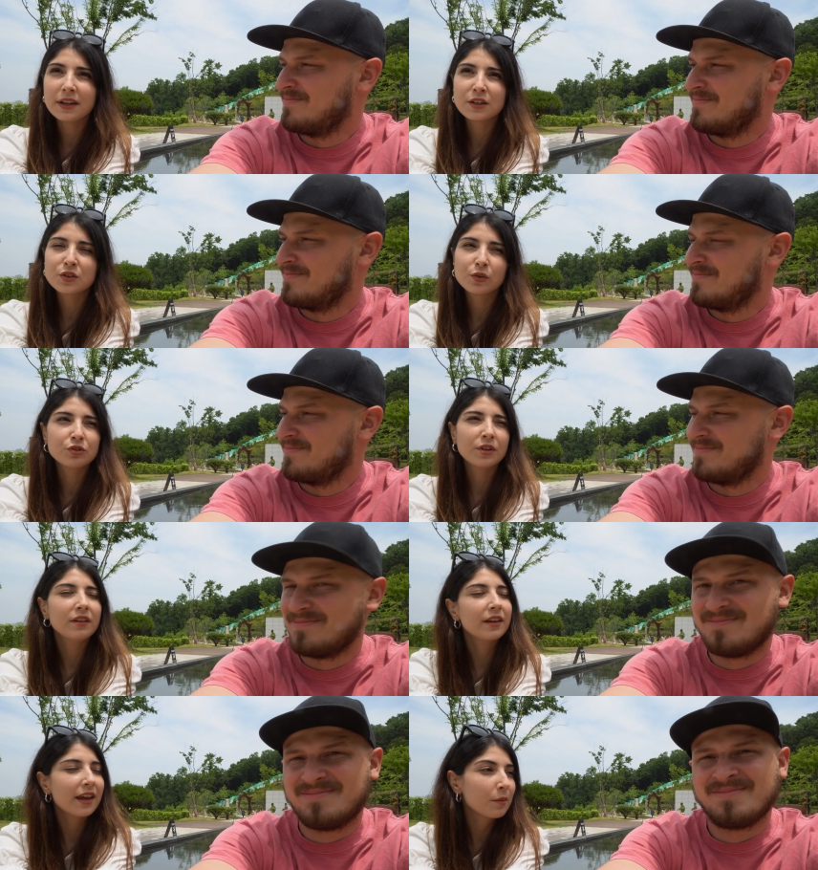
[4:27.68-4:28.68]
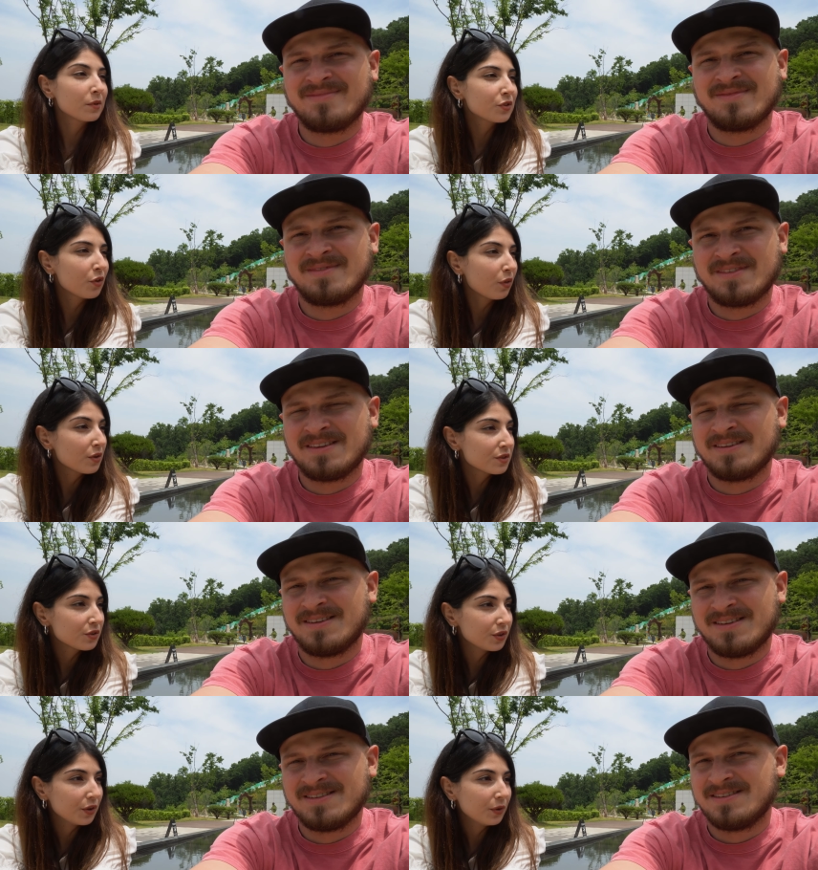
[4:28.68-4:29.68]
Speaker 1: that I told you that he came in
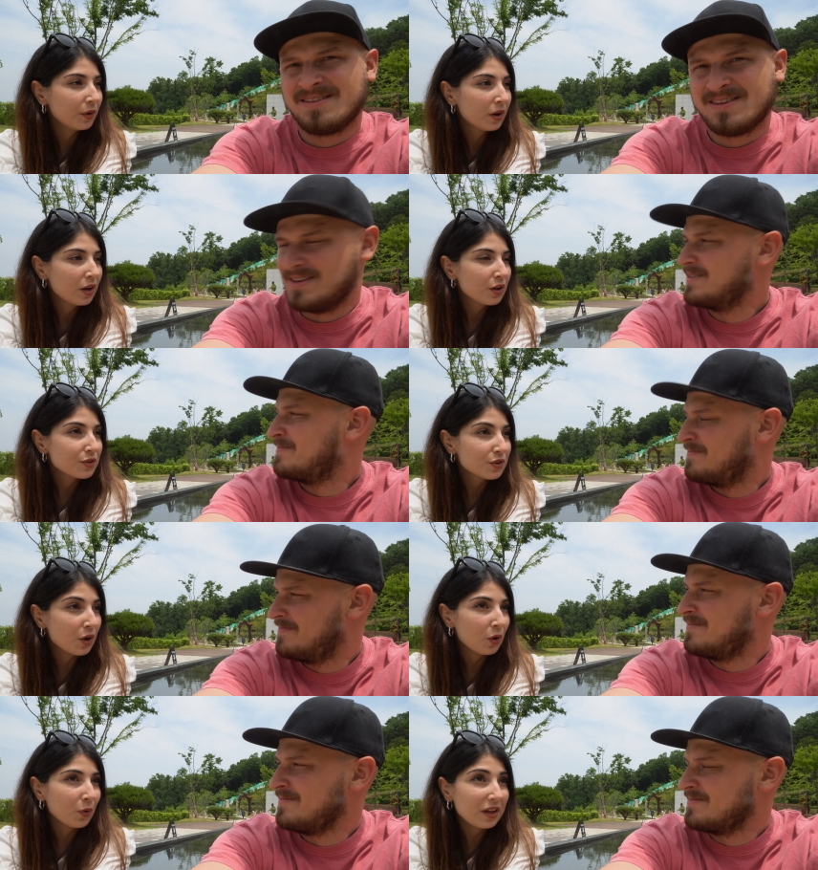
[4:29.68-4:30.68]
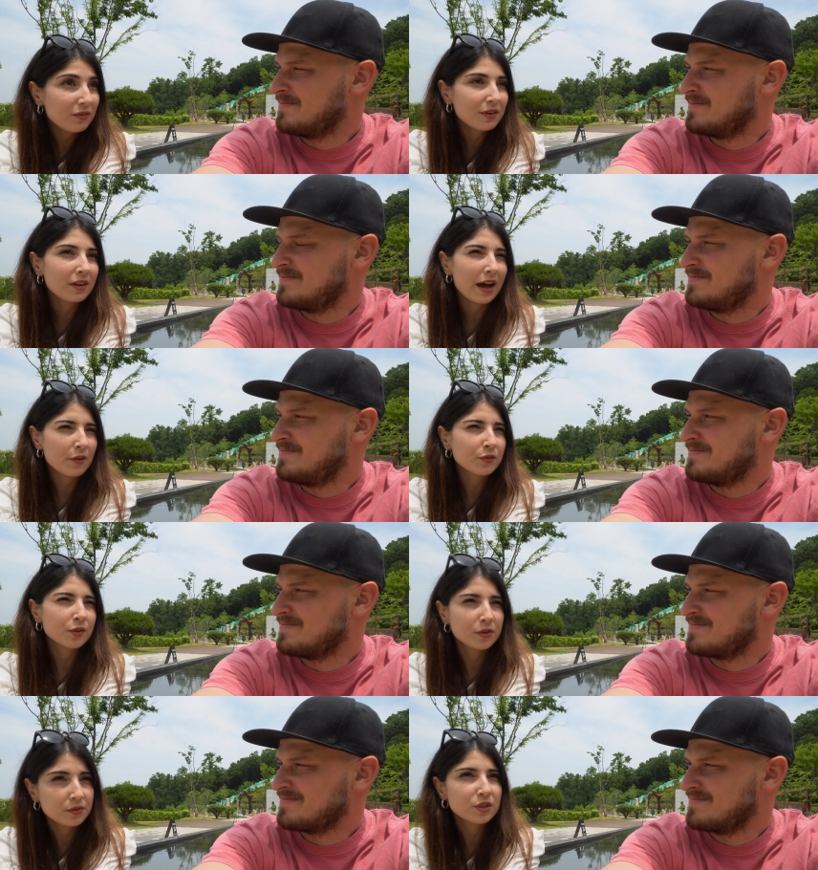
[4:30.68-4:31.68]
2002? So even
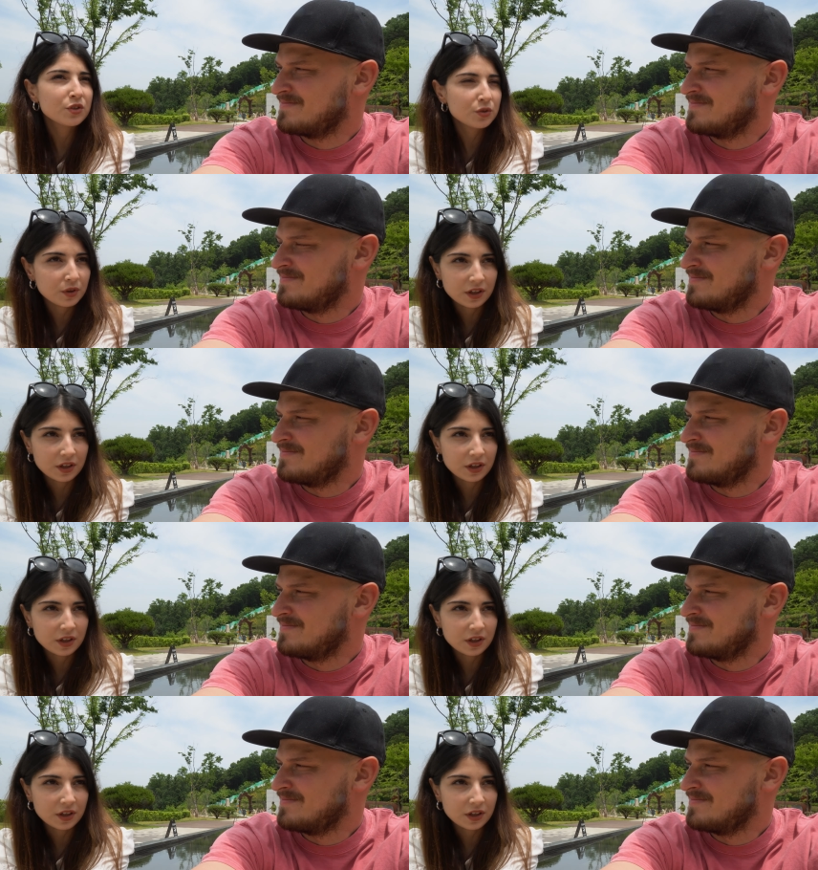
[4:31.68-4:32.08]
after 52